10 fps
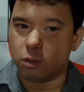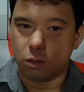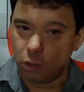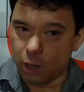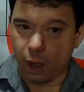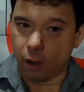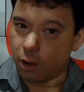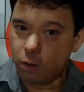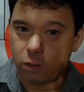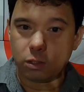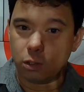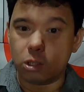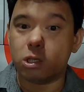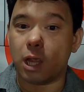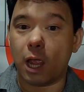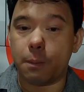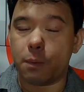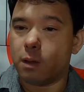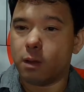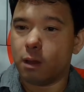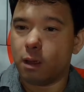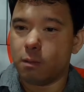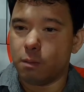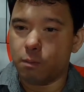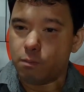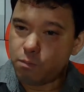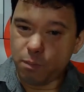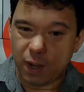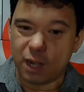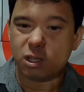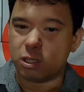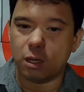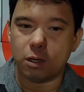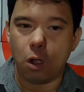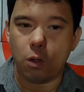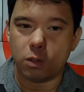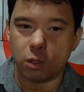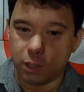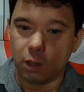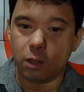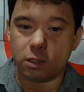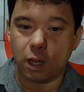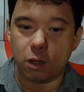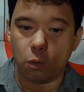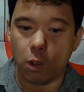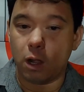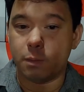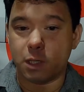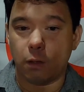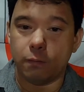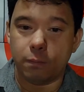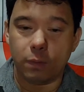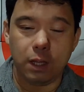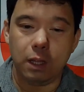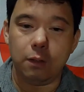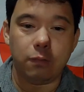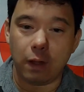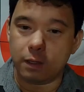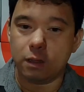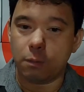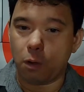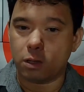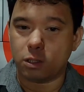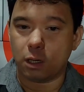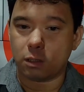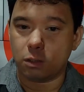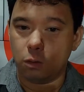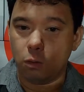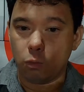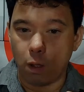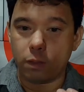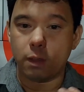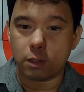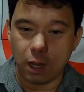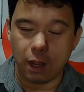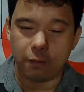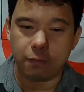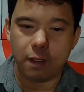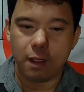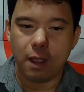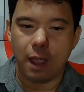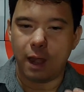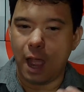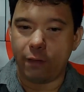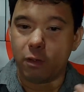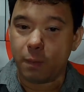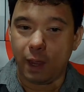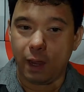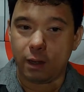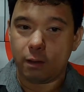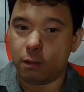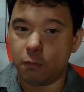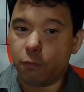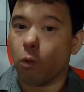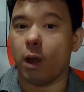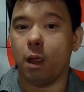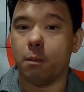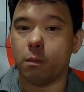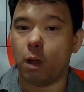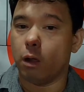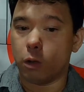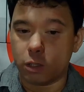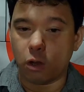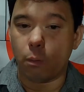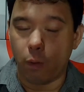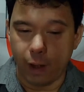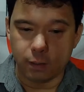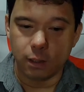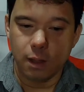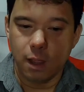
Good ergos, good shape, but it just didn't go. So Dylan decided to run it himself. He funded the project to run this knife and have it made for him under his own brand.